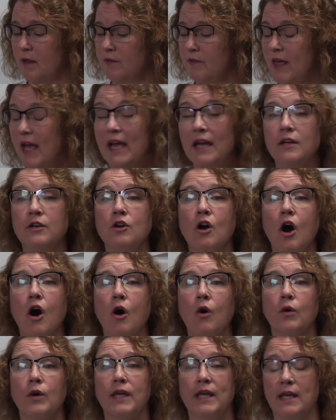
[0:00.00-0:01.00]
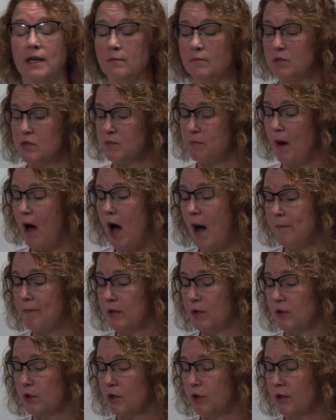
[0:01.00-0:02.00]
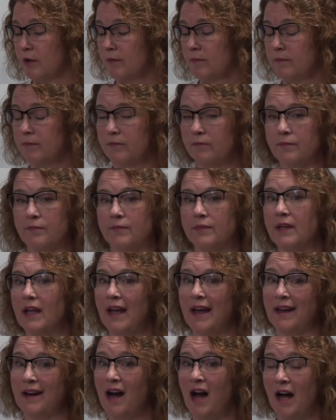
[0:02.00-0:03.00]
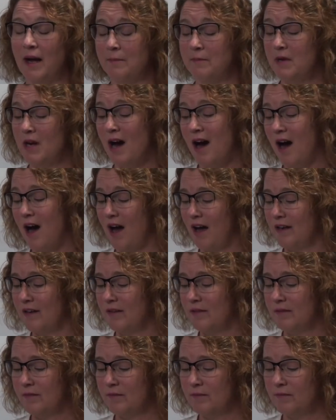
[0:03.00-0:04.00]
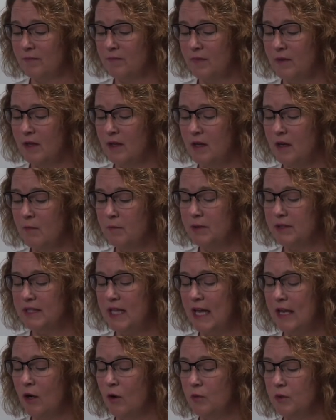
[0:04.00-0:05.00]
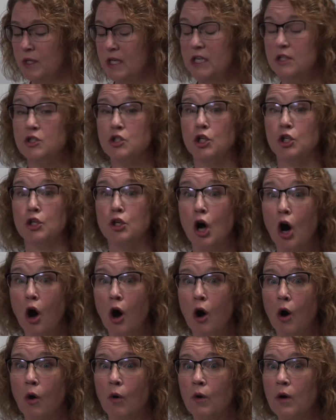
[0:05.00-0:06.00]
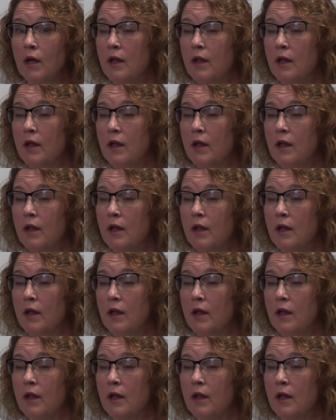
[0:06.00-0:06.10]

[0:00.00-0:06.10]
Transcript: They know Kim's popular, and I'm not. But they don't need to know